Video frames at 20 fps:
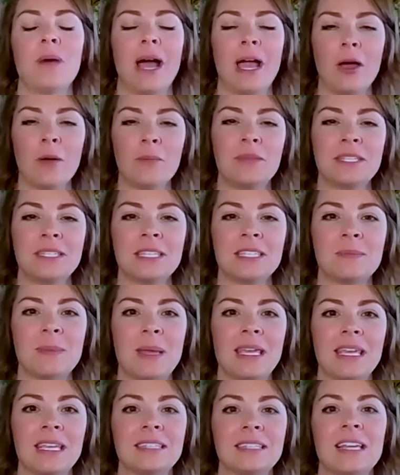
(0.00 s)
hope this is
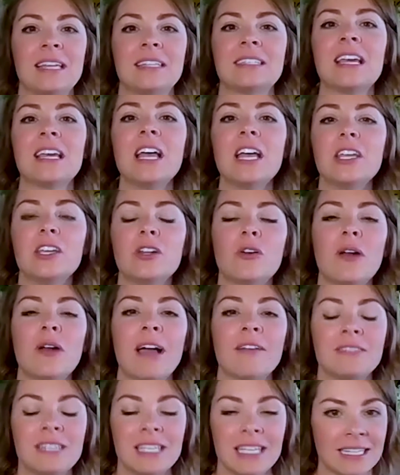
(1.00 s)
making sense. You don't
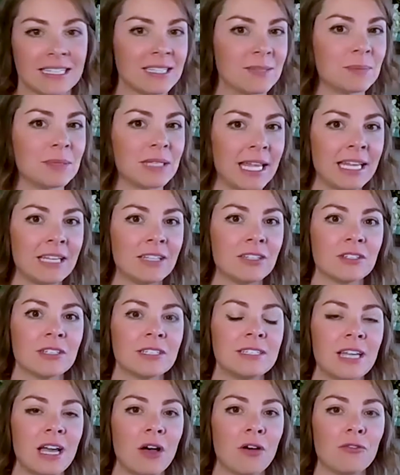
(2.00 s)
have to explain
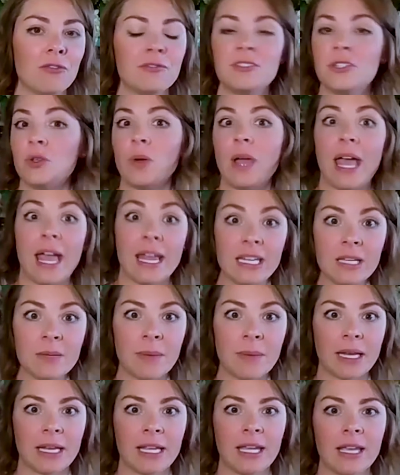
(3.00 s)
yourself to
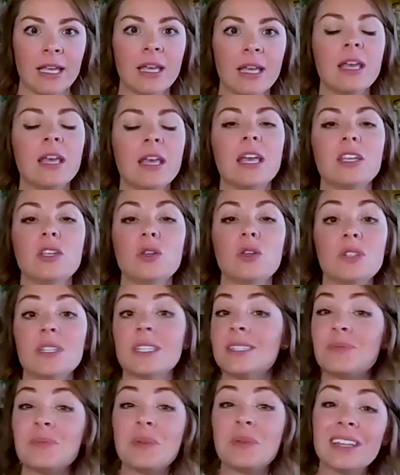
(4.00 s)
anybody. You
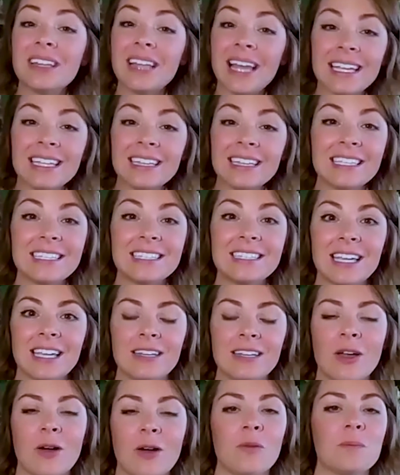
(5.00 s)
just politely say
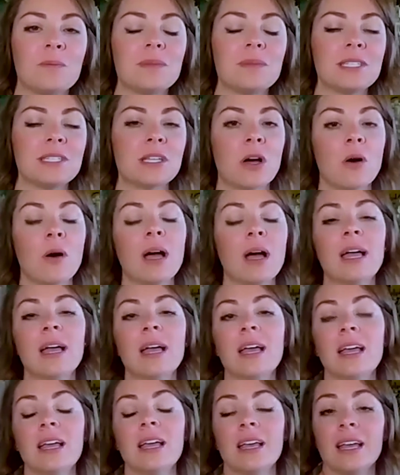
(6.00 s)
no. So
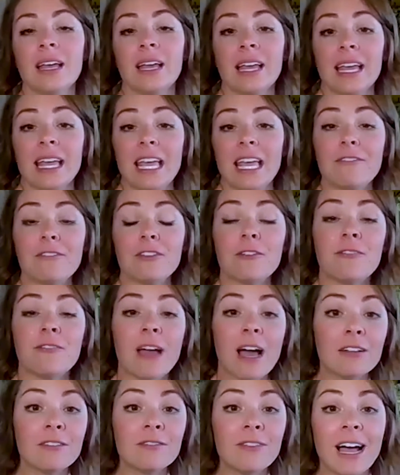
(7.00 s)
if you
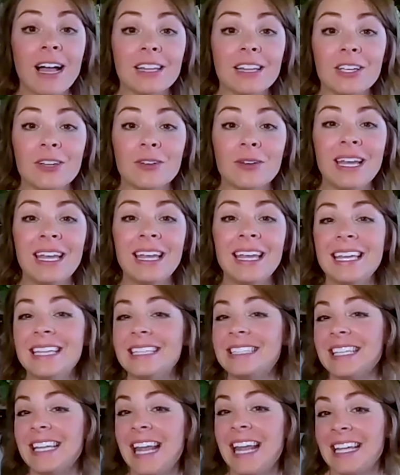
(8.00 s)
found value in
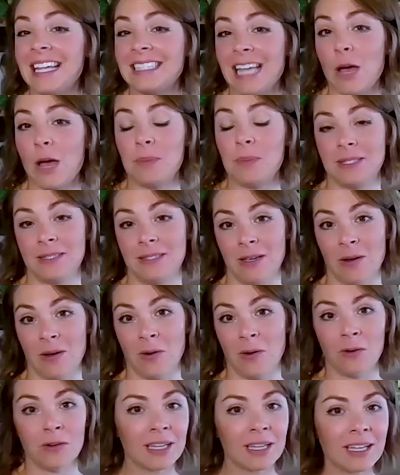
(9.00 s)
today's
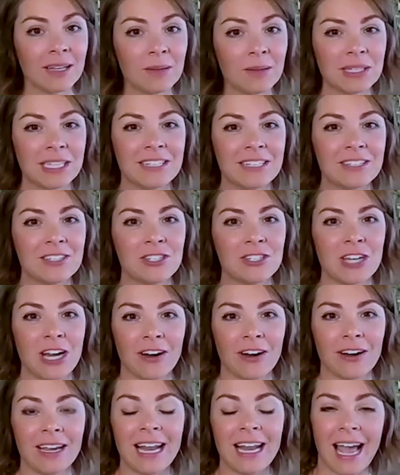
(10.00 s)
episode, please
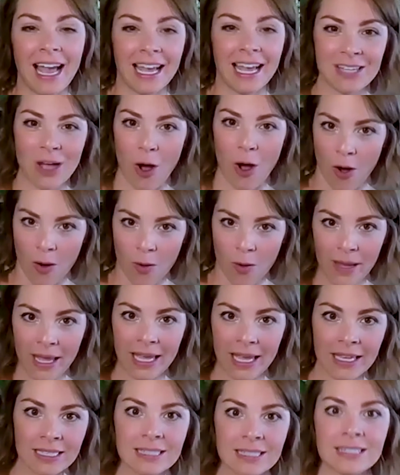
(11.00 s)
share it as
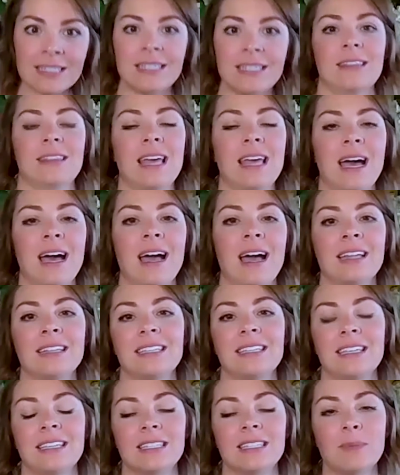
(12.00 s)
always. That
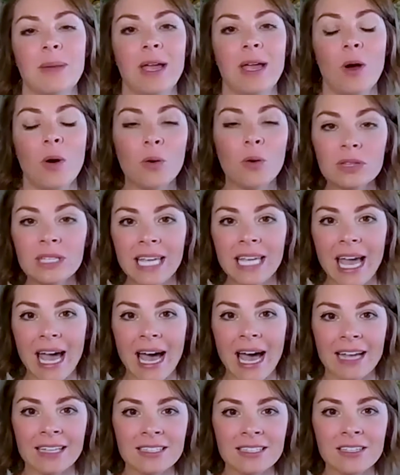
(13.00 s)
is my only
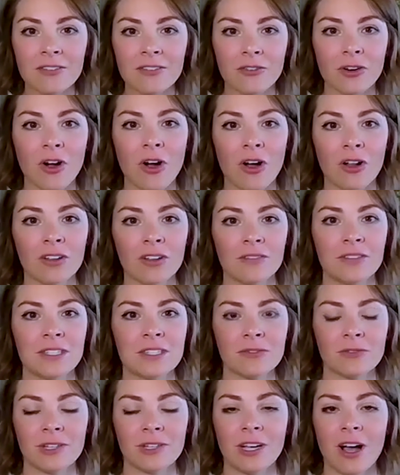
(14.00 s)
ask for all of this
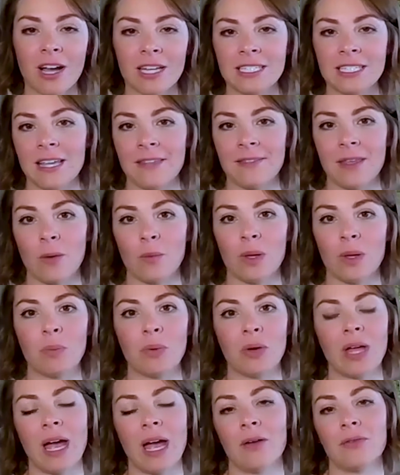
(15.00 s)
free content that we
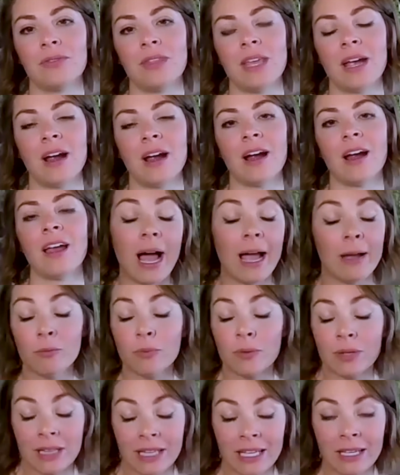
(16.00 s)
put out there. I
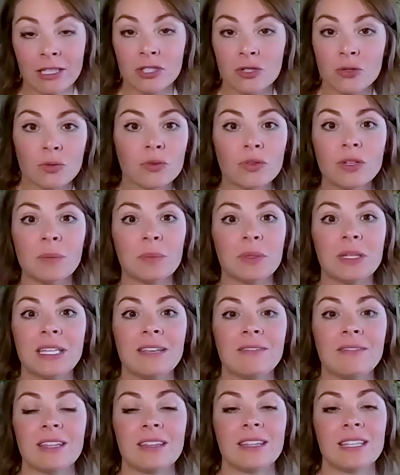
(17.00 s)
really, truly
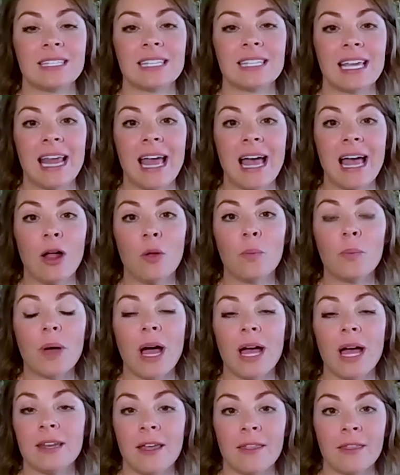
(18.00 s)
believe that this can help
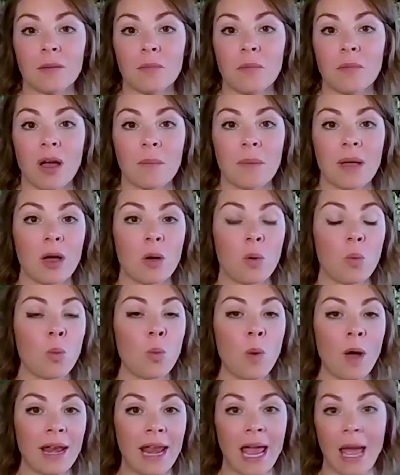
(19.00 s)
another mama.
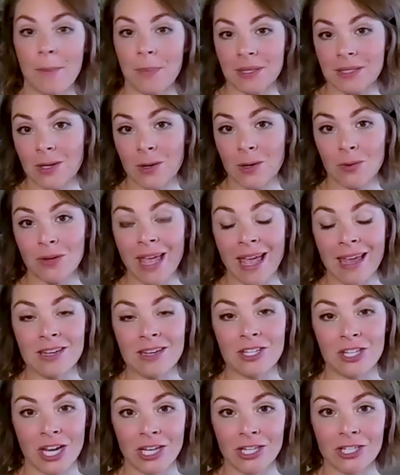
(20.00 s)
One episode can
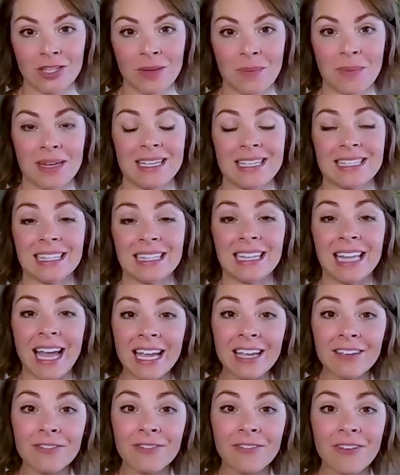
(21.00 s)
change somebody's
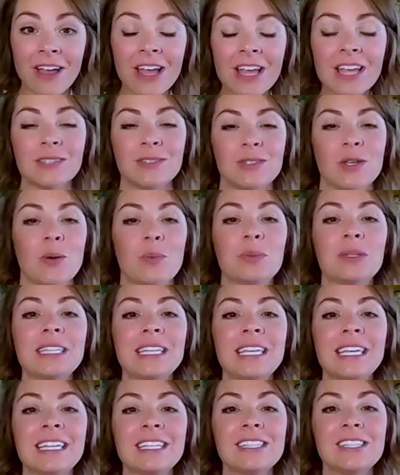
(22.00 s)
life. So
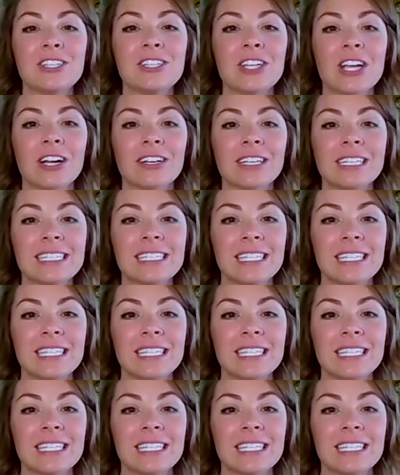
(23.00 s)
please share it